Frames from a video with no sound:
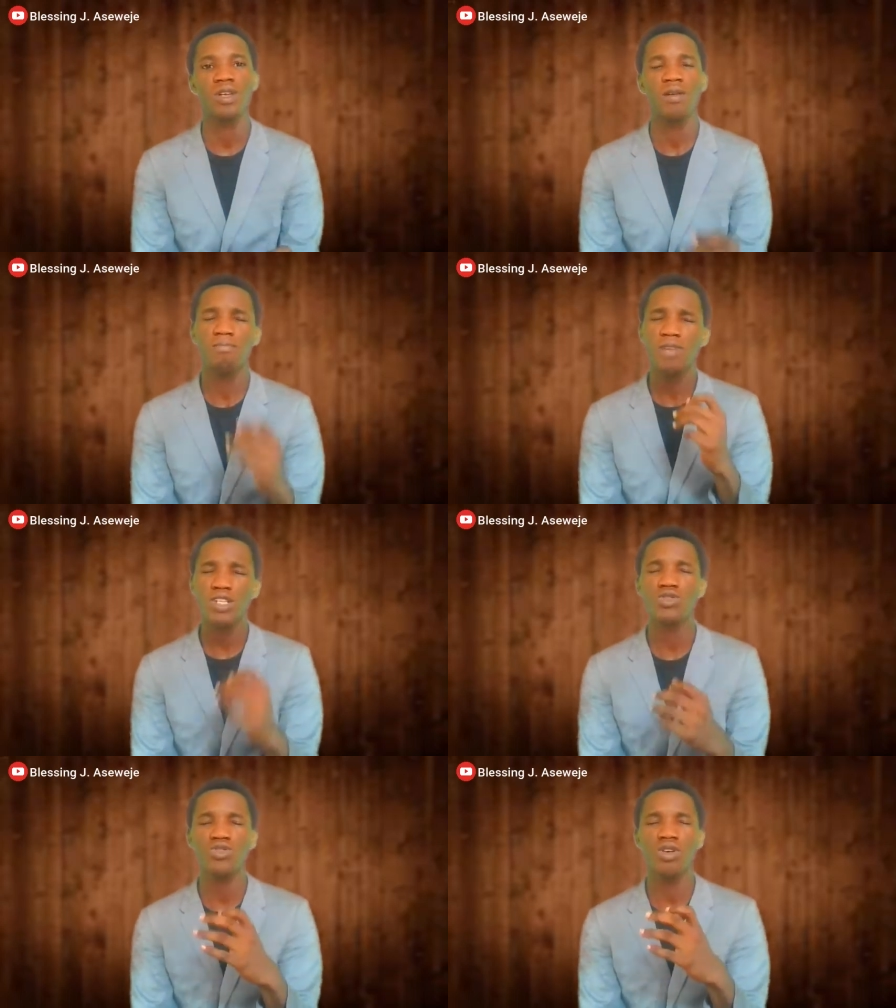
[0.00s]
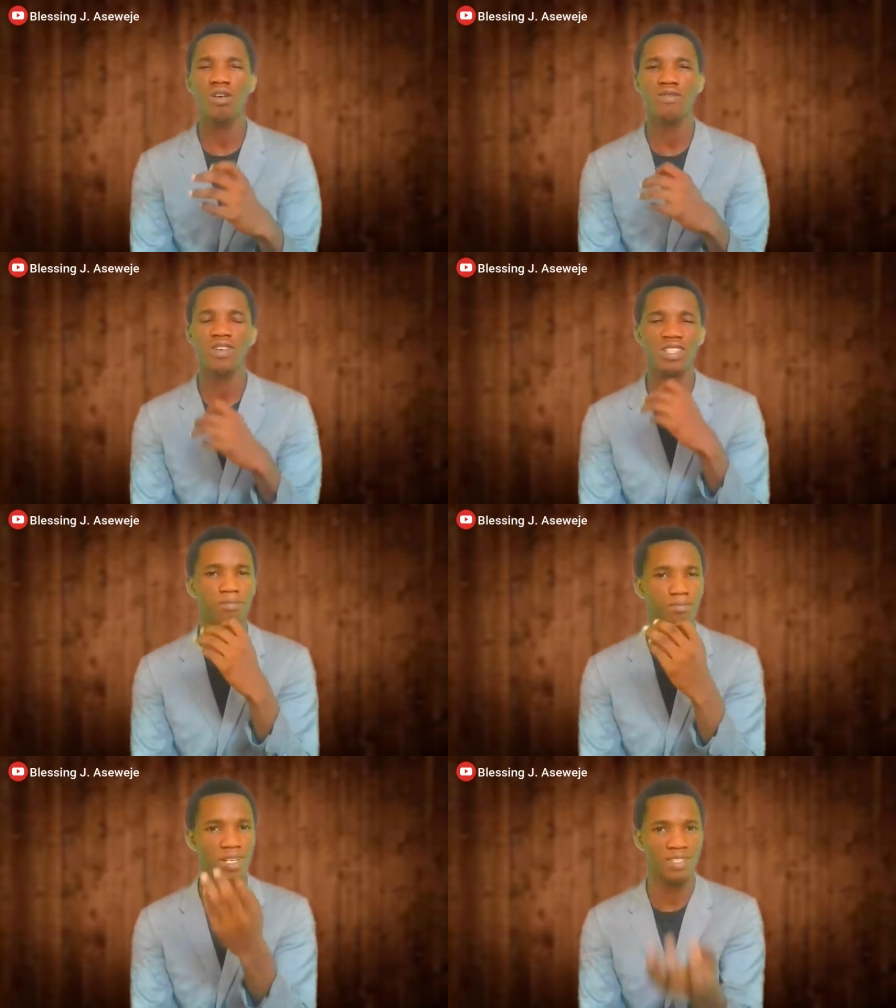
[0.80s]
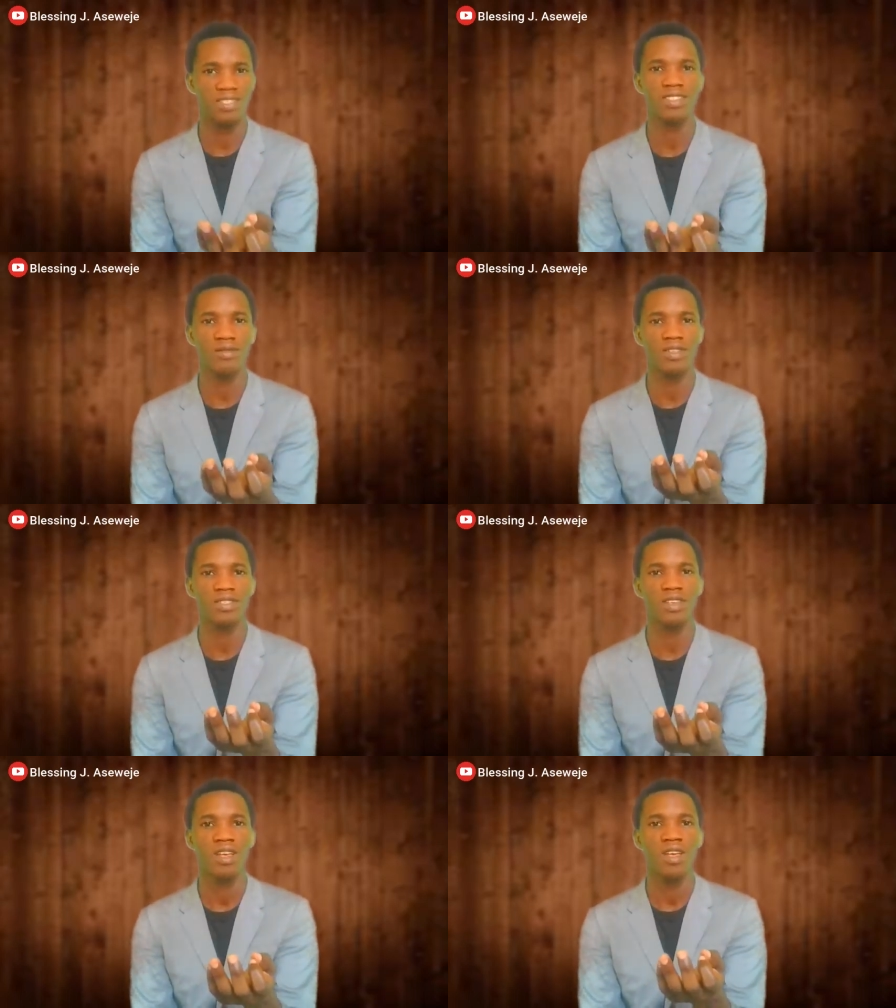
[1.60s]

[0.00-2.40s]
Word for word: Okay, make sure you offer the best service,